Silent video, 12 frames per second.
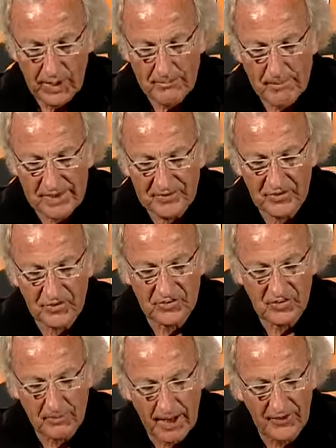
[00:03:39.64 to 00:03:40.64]
where
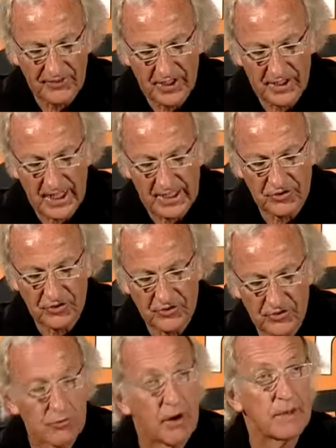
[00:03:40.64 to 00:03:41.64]
messages about their
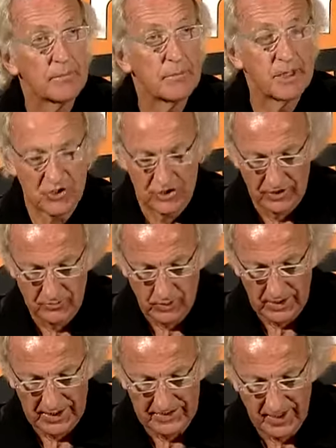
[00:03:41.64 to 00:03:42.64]
nation's great
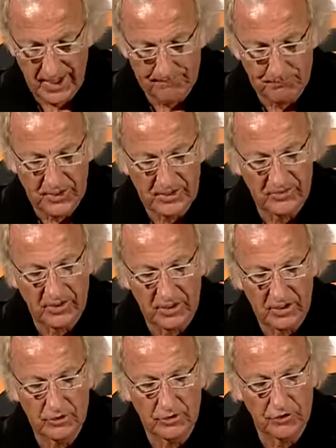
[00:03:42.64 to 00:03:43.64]
mission were lit up. These
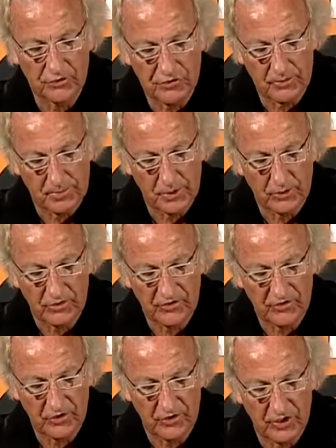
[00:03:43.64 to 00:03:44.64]
included
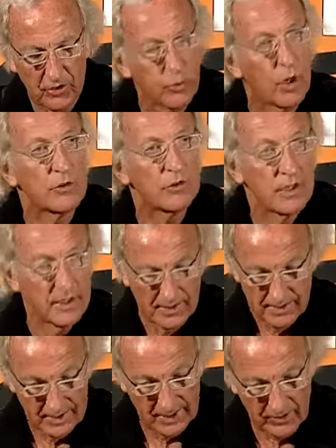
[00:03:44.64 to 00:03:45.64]
tributes to the quote,
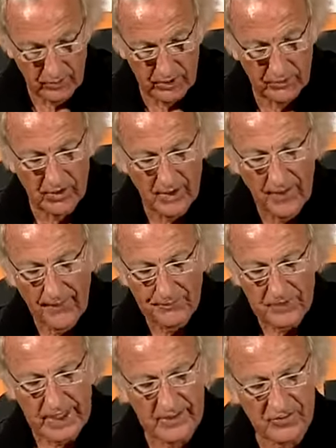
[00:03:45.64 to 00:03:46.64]
and I quote,
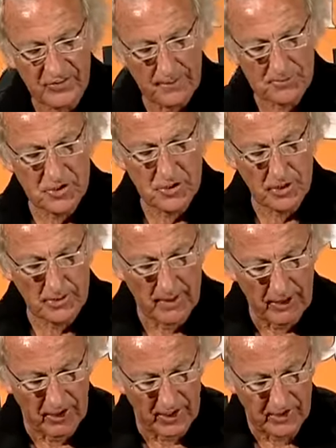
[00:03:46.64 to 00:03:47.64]
exceptional
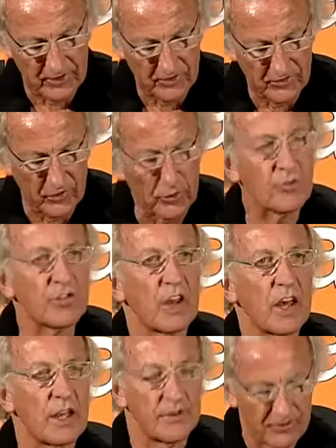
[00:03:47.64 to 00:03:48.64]
Americans who
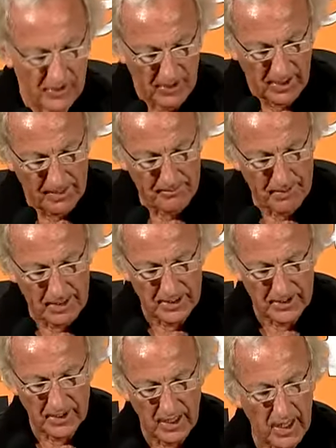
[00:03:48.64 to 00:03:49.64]
saved a
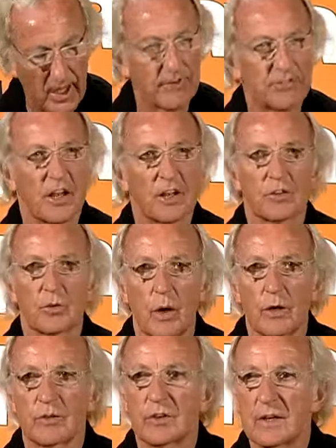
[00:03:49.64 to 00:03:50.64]
million lives,
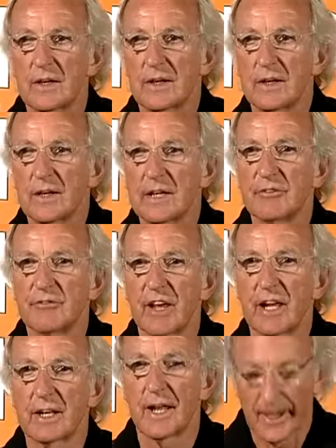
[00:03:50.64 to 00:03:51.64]
unquote, in
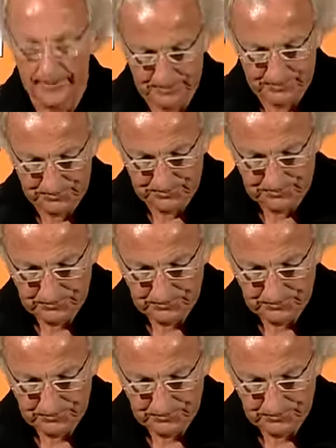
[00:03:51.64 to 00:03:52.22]
Vietnam,